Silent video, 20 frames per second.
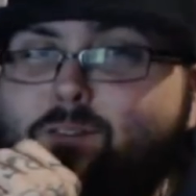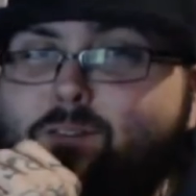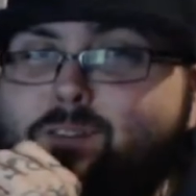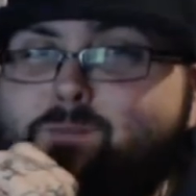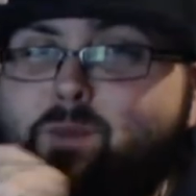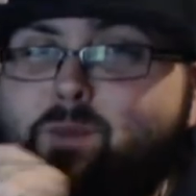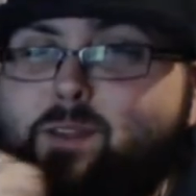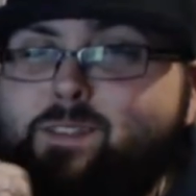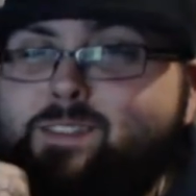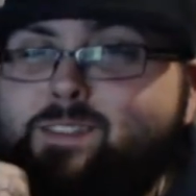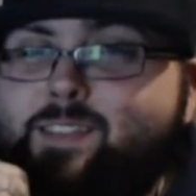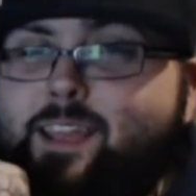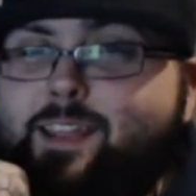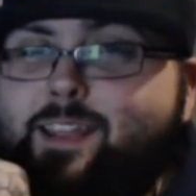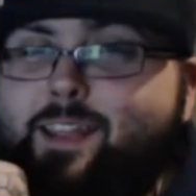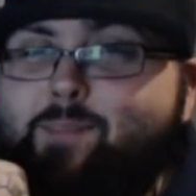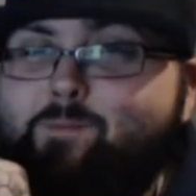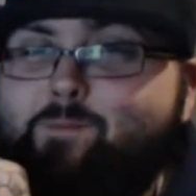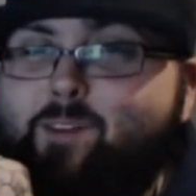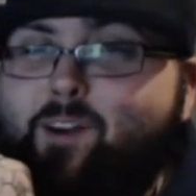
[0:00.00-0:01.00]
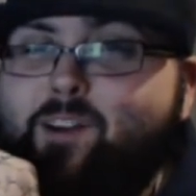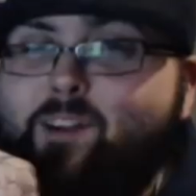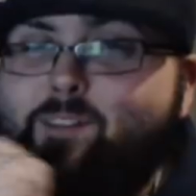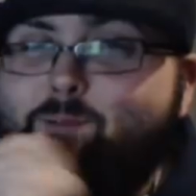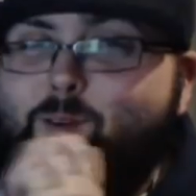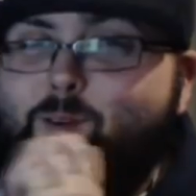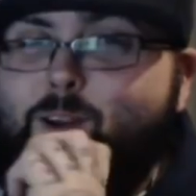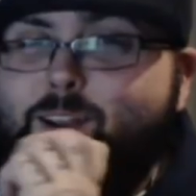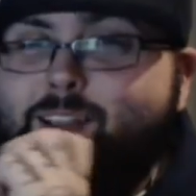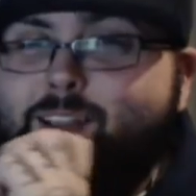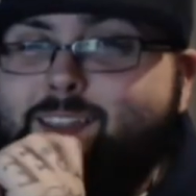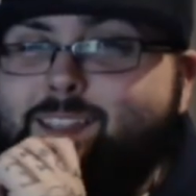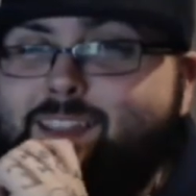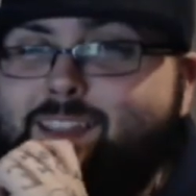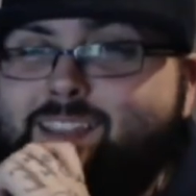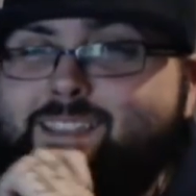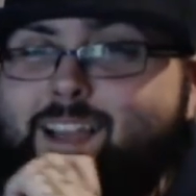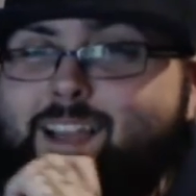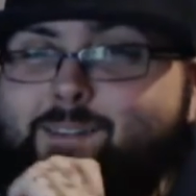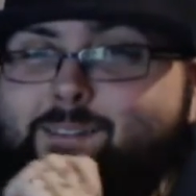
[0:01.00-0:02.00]
response saying I'm not in work at
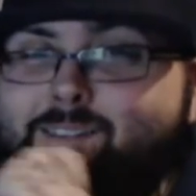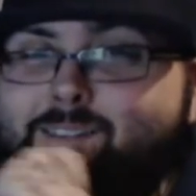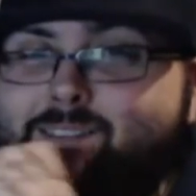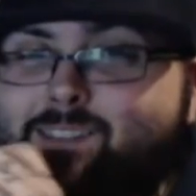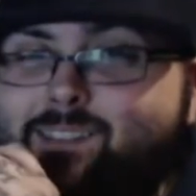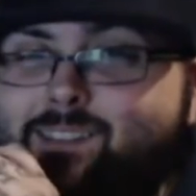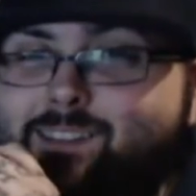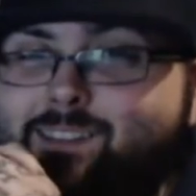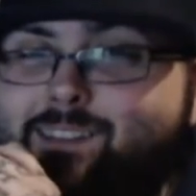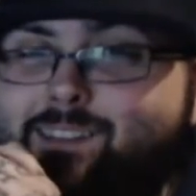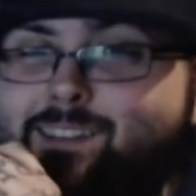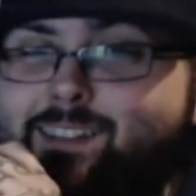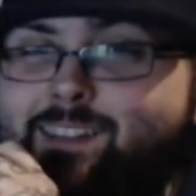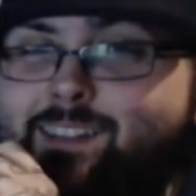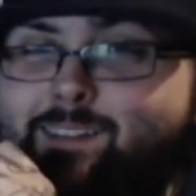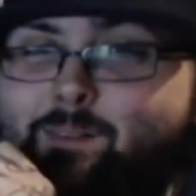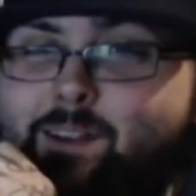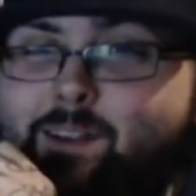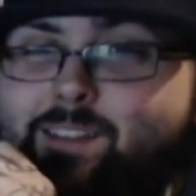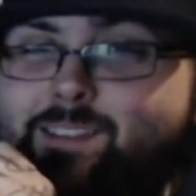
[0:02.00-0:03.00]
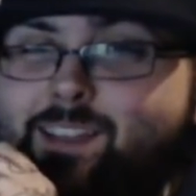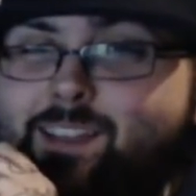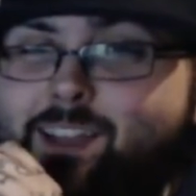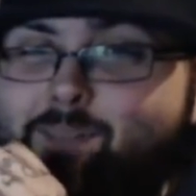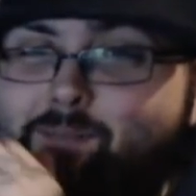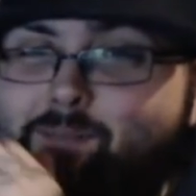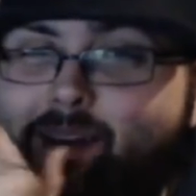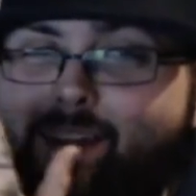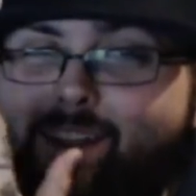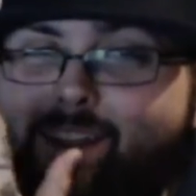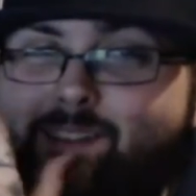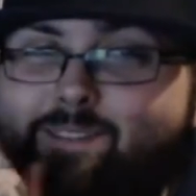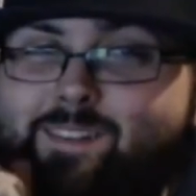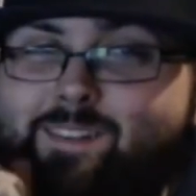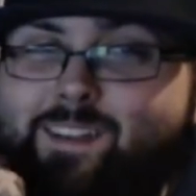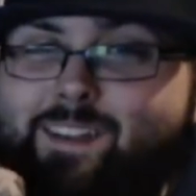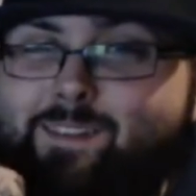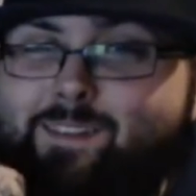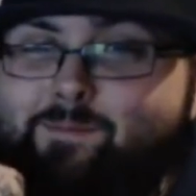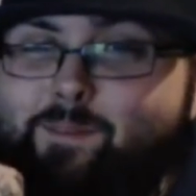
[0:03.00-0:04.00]
these hours. Wait till I get back into
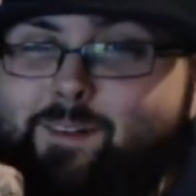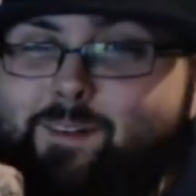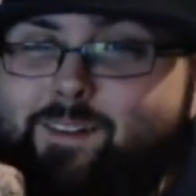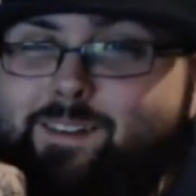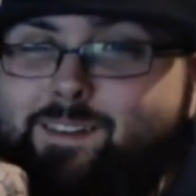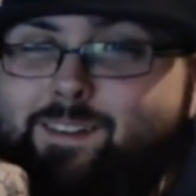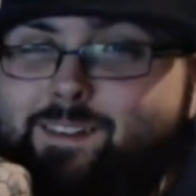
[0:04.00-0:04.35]
work. But